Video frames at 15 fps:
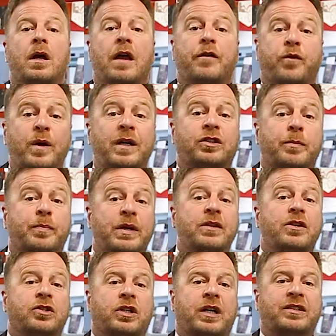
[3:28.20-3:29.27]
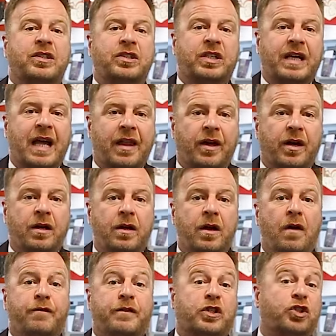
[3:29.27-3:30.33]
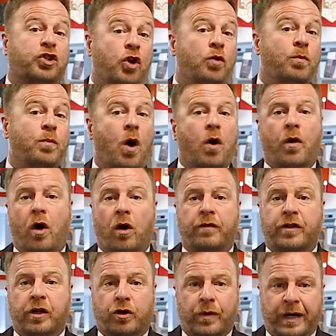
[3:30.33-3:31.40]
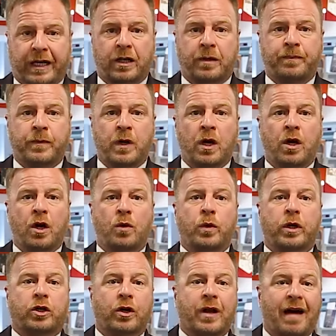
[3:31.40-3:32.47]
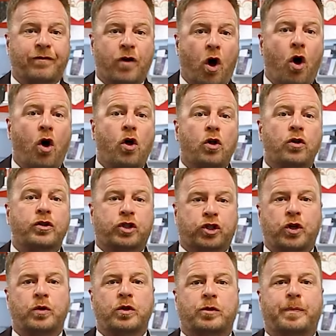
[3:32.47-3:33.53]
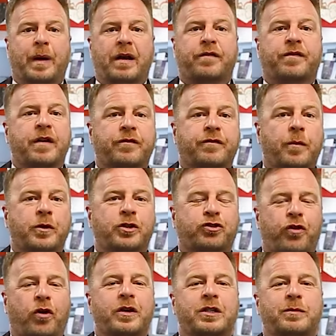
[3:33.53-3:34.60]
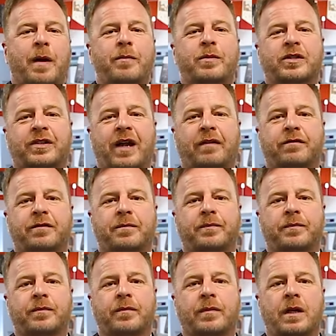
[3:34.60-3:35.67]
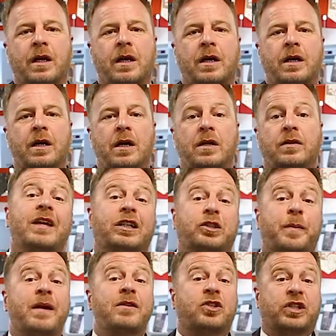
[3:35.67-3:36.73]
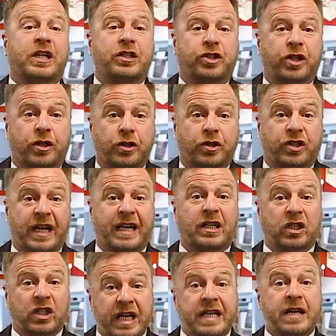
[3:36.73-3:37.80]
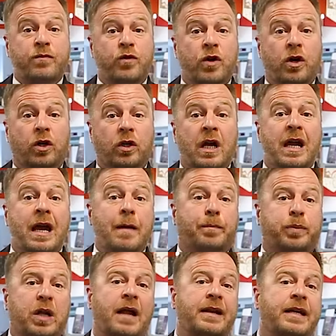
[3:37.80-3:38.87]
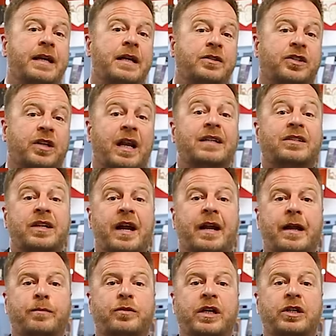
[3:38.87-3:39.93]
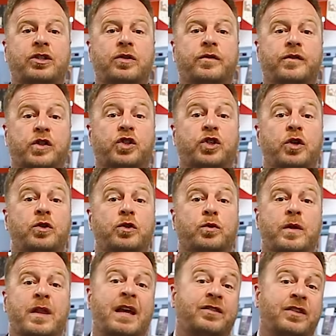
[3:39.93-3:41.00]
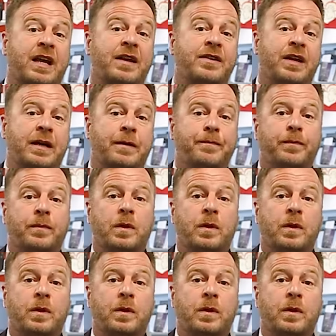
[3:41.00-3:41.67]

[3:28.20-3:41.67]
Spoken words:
If we were to bring those classes together for some or all of the curriculum, we could have all the students benefit from the strongest member of staff. The experienced teacher could take a leading role in planning and selecting adaptations for students with SEND.